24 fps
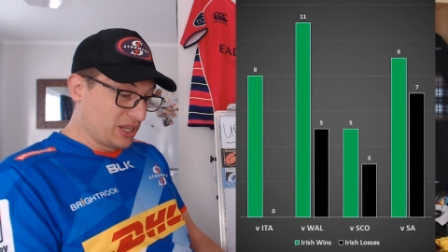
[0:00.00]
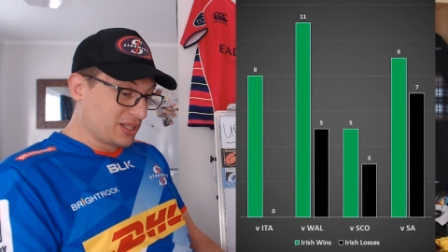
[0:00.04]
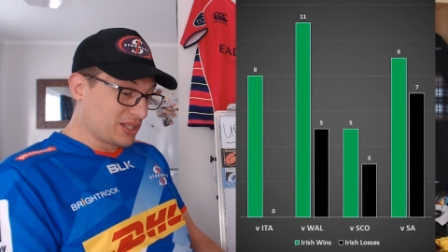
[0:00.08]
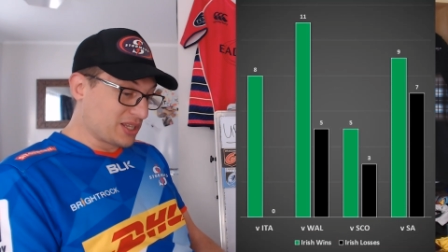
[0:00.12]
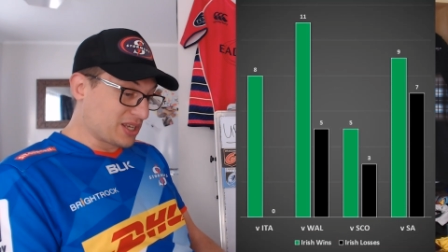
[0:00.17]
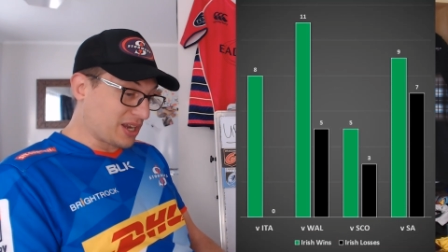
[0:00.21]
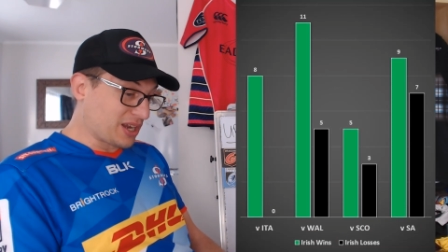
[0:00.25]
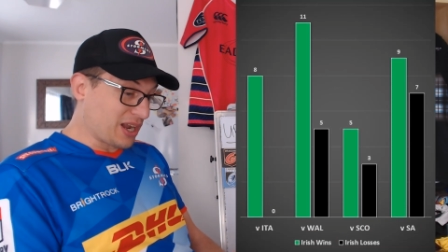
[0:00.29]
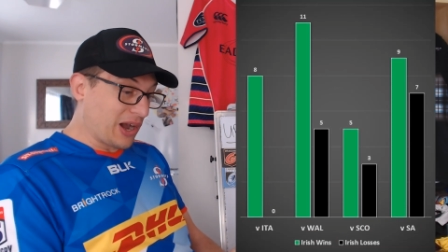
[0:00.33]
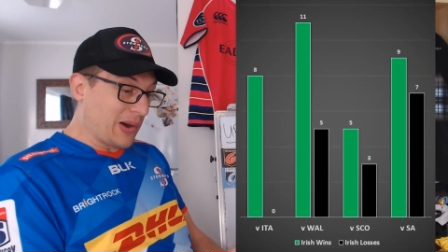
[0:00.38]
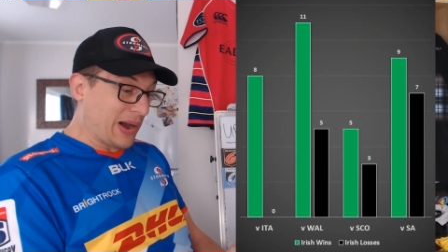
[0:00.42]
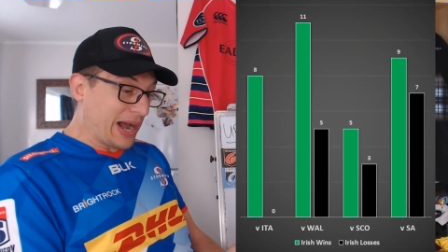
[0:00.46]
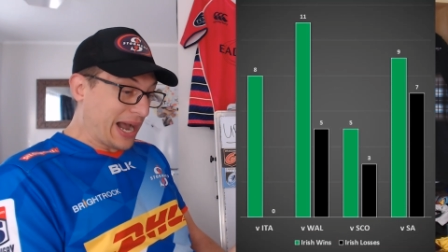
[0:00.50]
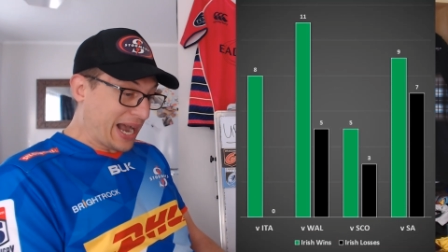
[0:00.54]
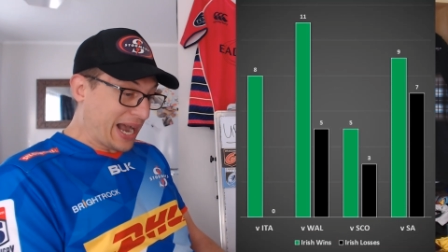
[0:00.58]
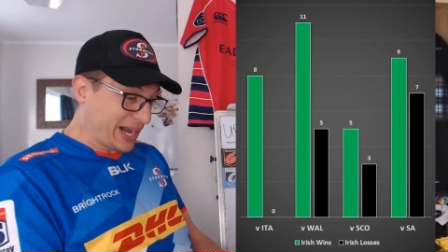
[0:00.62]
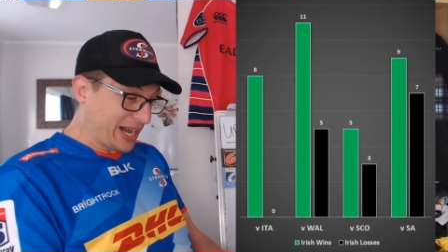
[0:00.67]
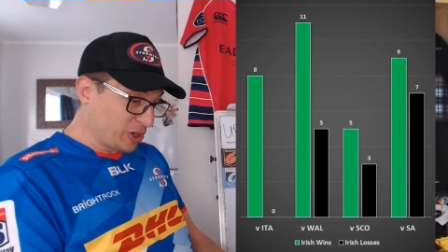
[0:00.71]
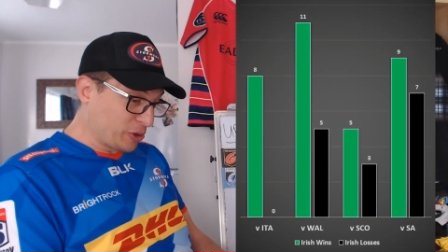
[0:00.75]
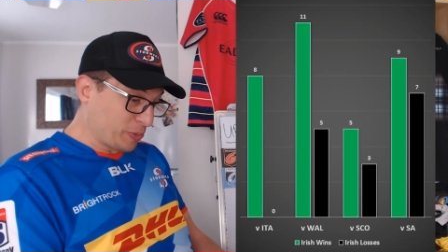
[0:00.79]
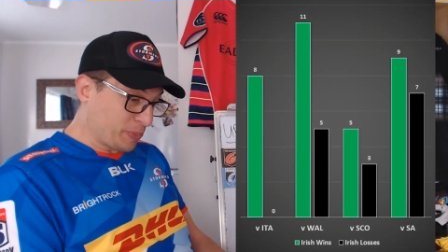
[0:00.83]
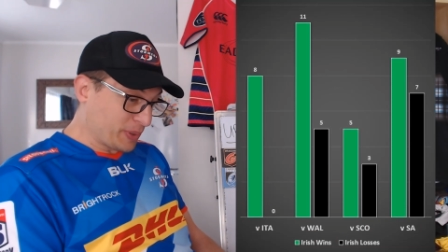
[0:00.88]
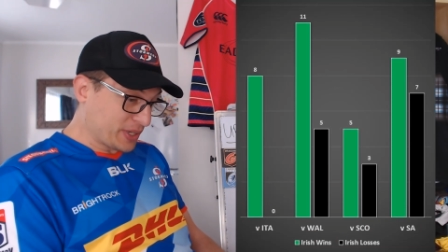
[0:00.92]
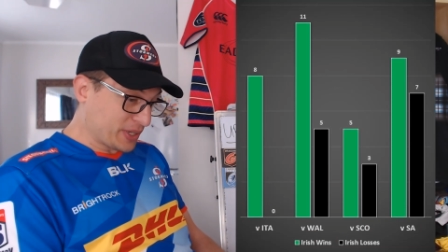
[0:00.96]
to go
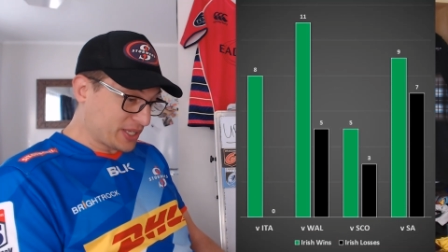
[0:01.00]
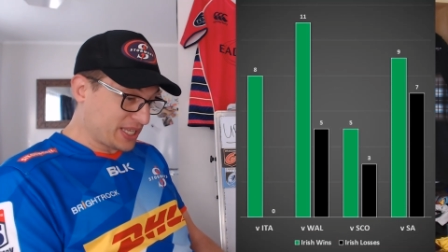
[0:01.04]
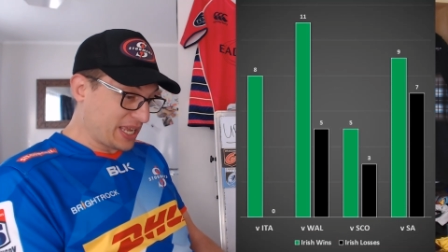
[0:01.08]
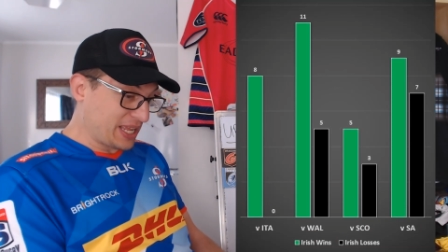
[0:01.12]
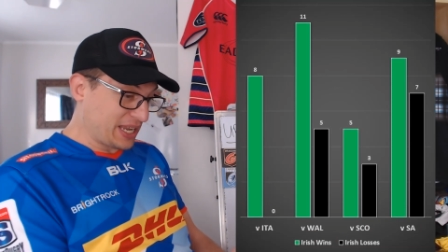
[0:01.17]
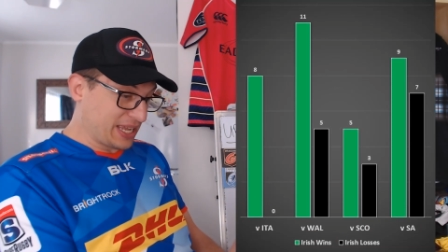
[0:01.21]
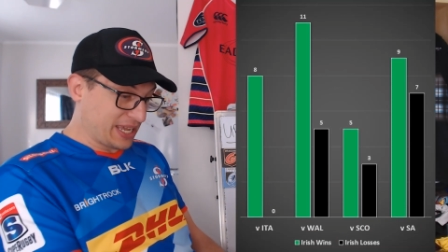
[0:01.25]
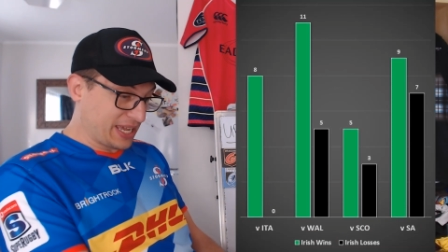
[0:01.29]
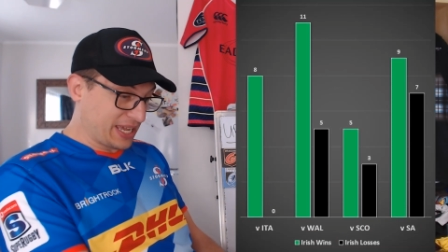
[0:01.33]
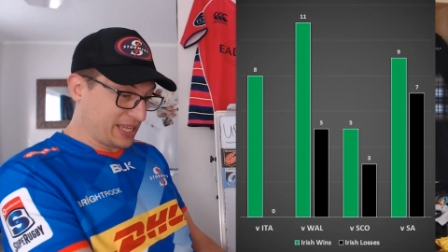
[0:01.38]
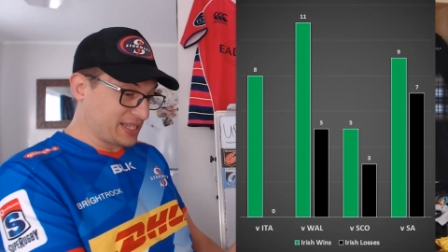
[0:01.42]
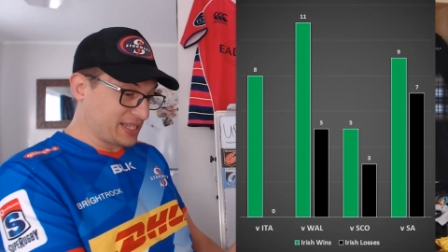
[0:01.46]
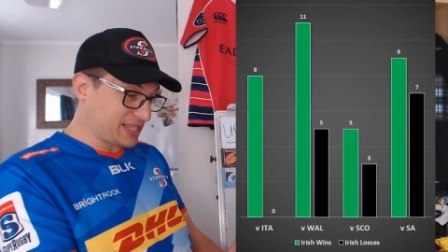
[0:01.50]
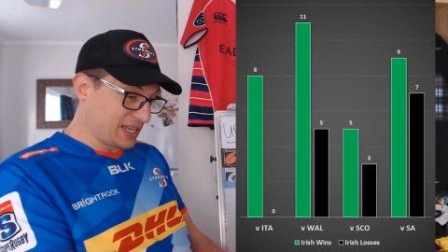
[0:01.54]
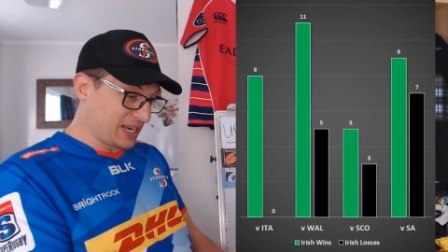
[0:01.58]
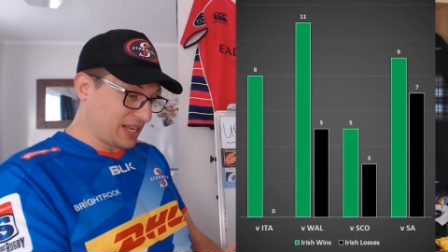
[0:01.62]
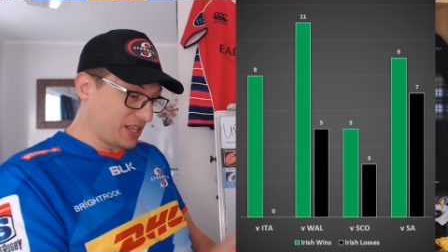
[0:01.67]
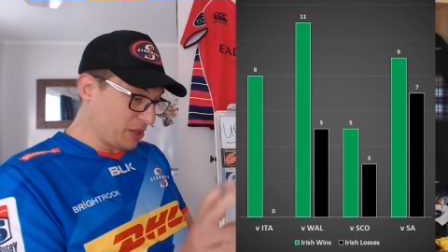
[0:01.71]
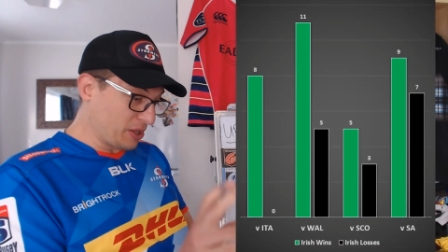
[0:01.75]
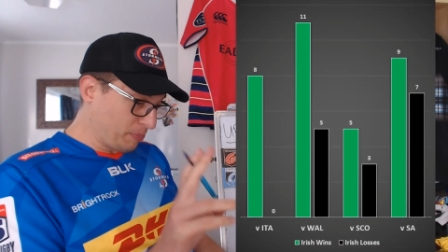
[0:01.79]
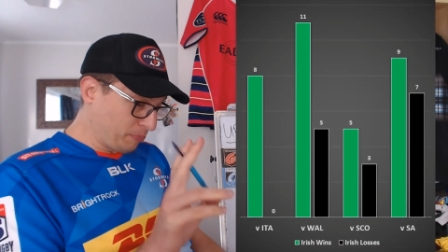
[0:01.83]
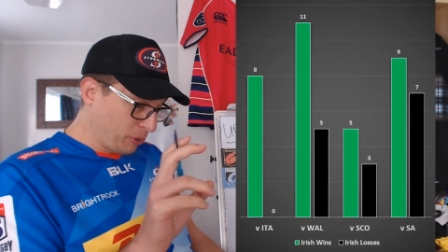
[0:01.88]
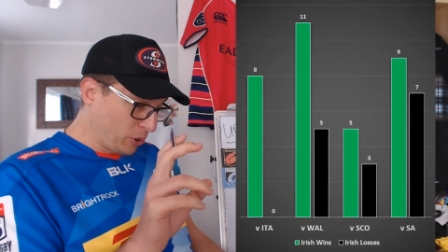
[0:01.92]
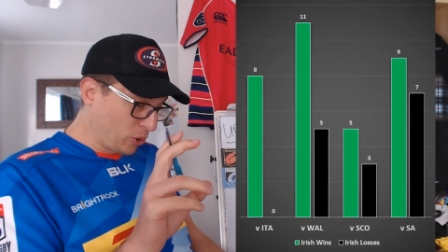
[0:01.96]
100% against
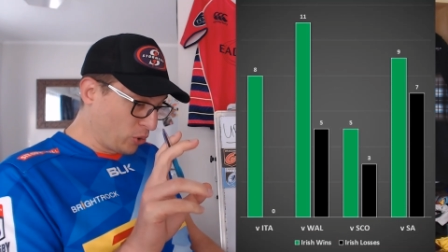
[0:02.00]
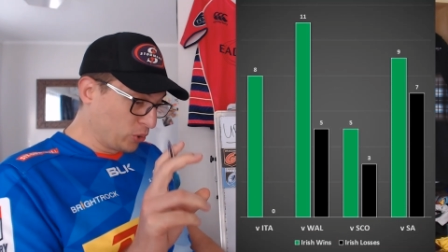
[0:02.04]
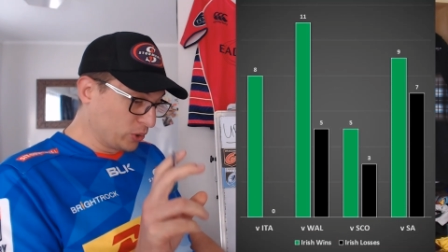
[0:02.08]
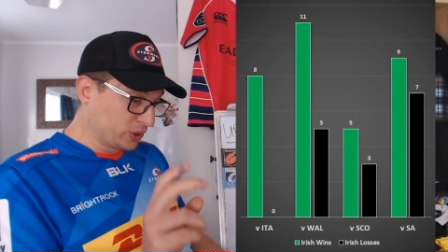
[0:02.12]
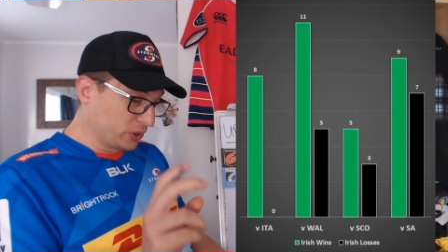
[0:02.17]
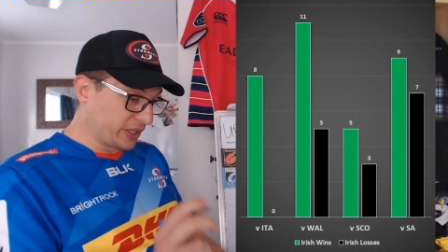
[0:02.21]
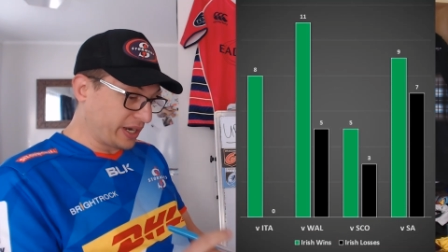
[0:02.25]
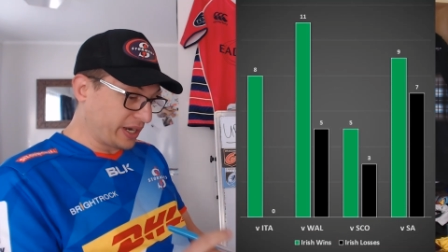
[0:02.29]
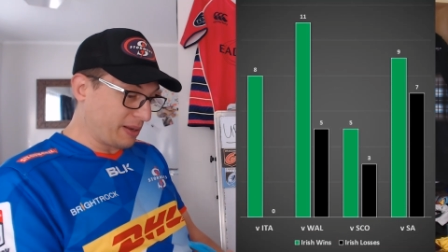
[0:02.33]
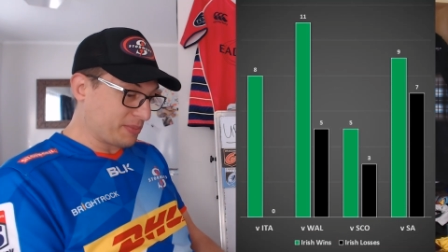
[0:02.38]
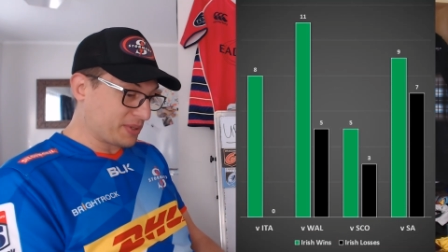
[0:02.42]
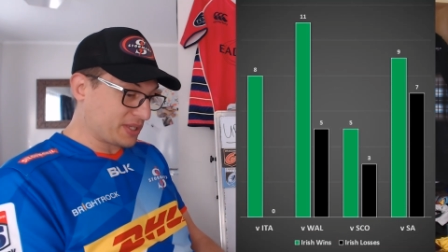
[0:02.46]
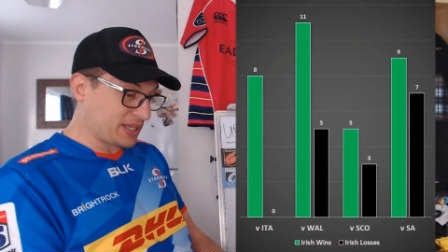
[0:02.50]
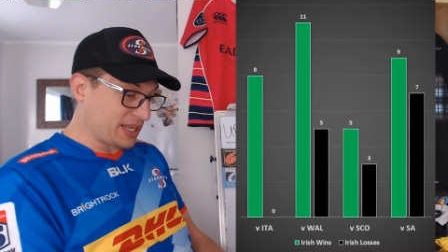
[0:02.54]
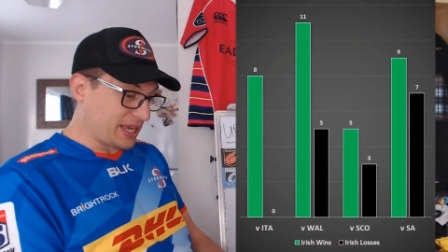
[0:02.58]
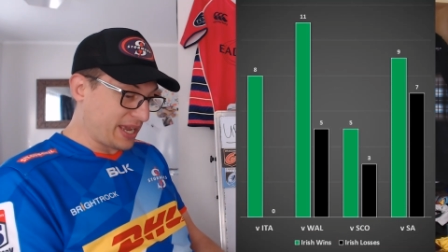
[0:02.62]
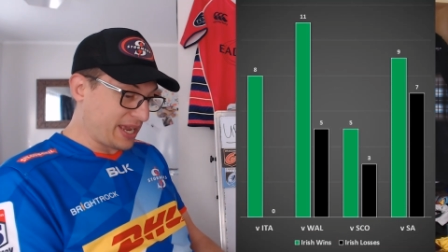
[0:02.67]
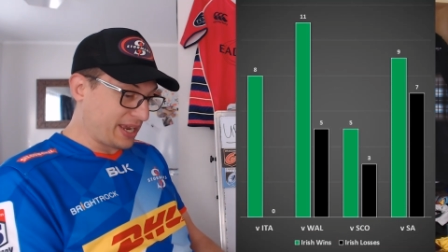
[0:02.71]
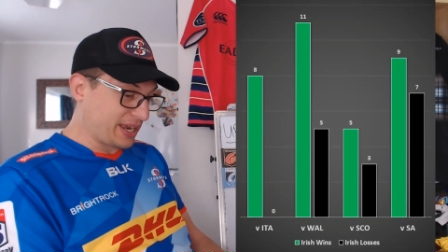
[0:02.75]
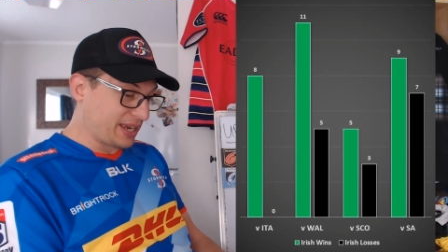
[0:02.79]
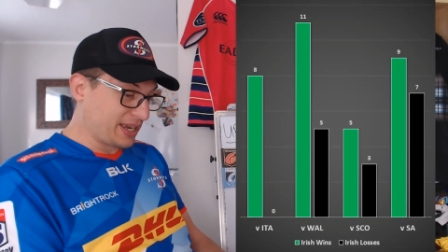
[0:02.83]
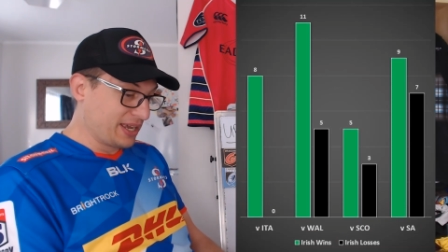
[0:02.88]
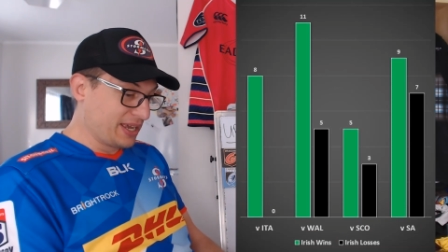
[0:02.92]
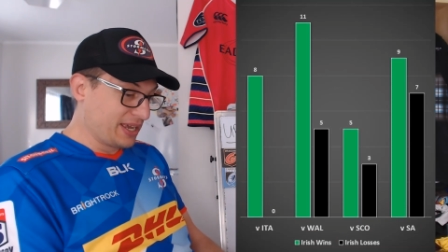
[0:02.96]
another pool that I'm saying,